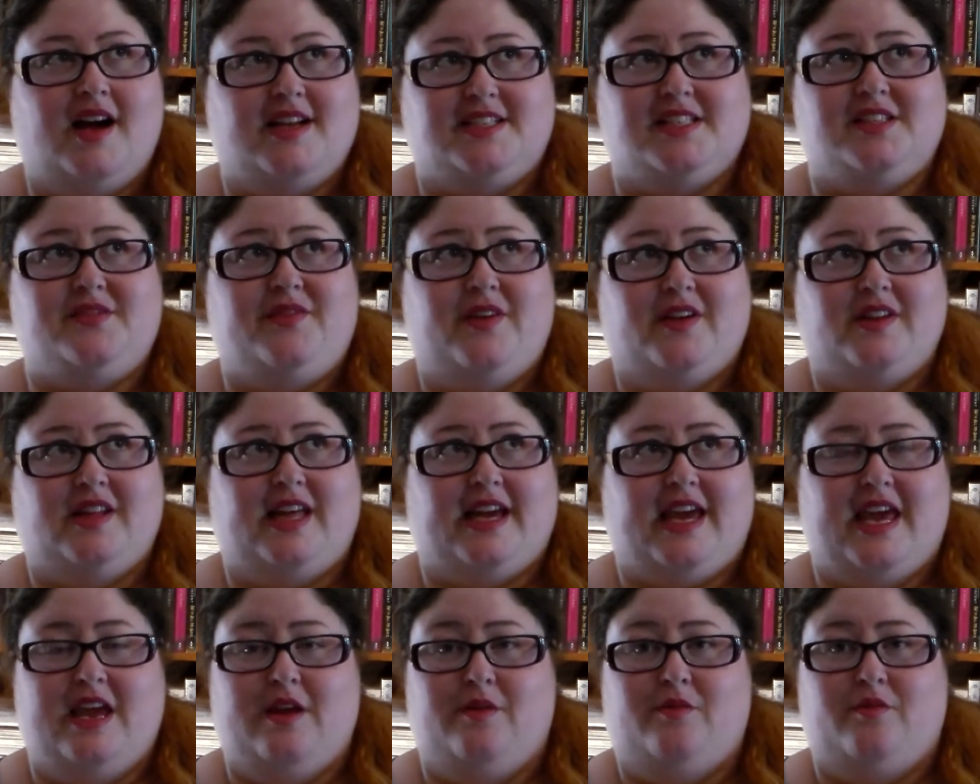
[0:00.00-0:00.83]
I just felt
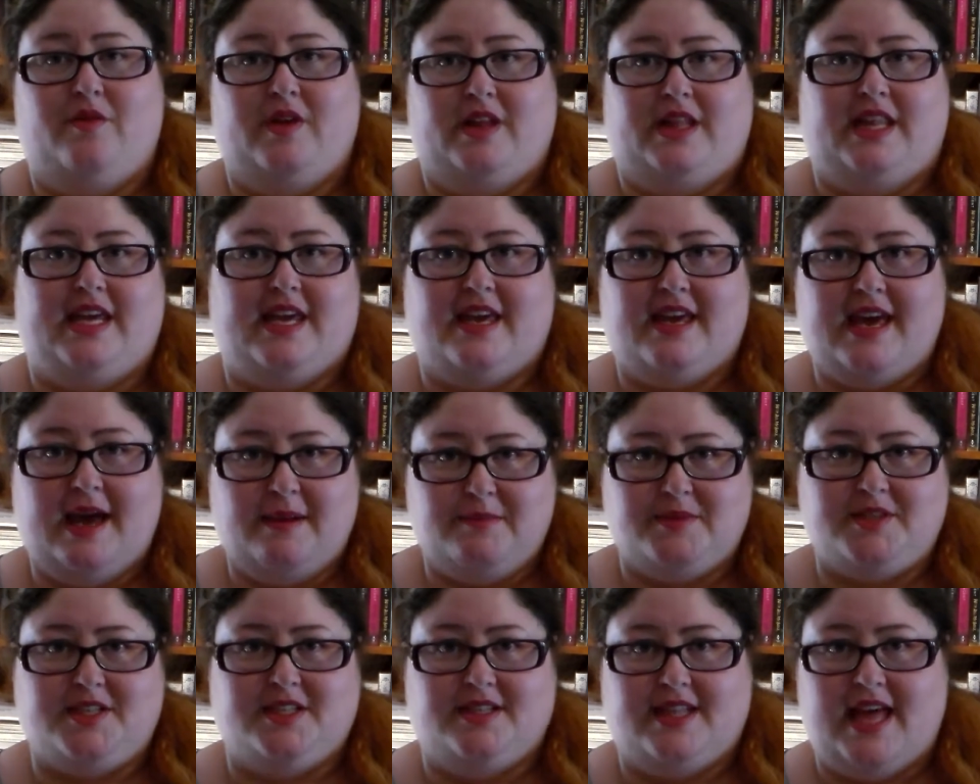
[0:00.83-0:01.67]
like he really
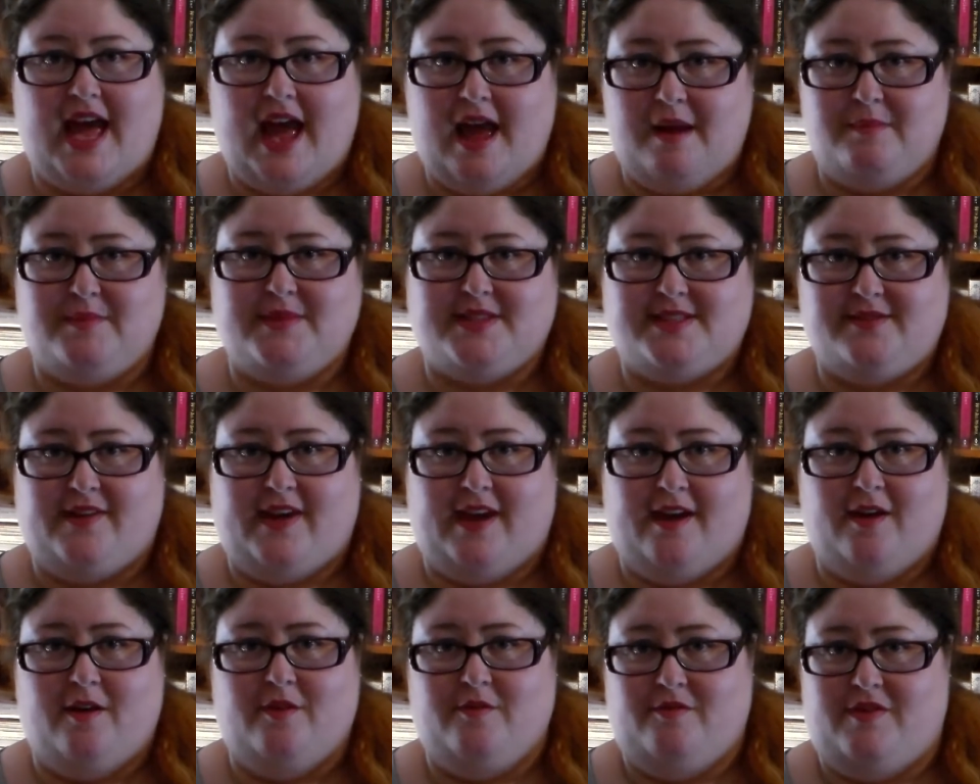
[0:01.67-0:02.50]
captured the
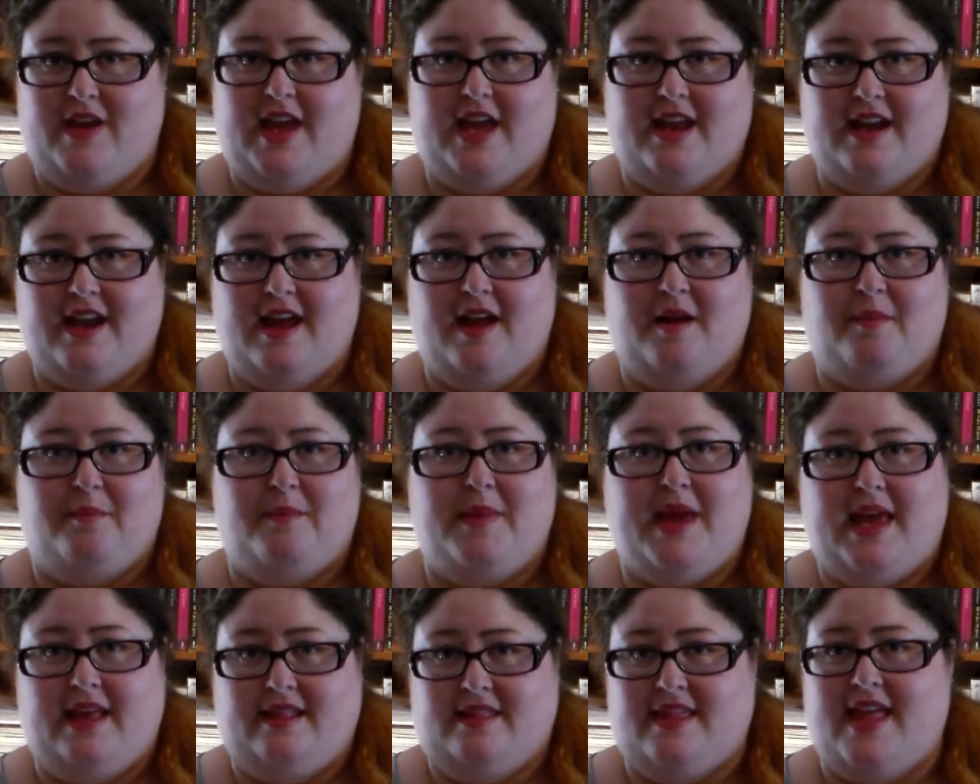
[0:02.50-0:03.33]
atmosphere of
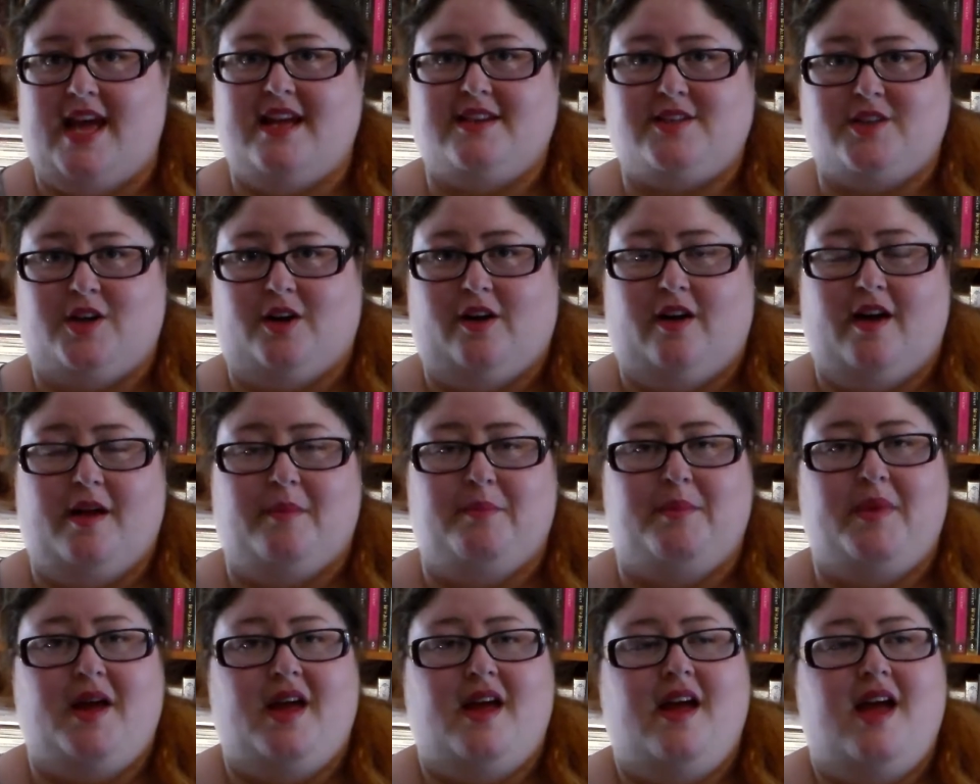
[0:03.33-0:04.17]
Vietnam in that
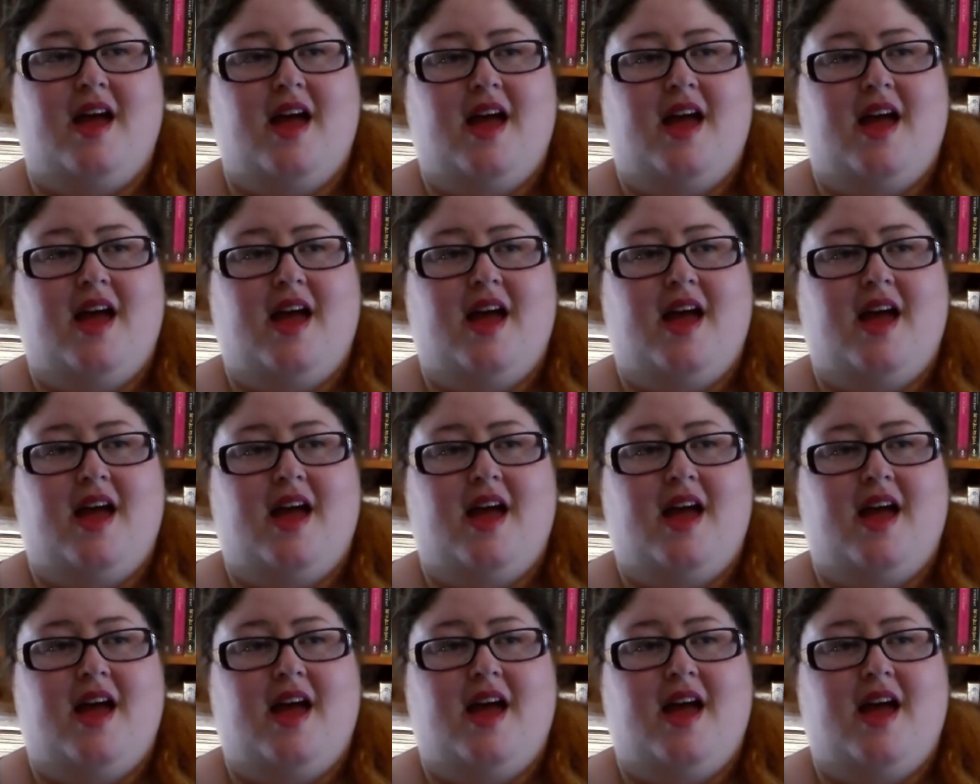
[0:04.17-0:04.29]
time.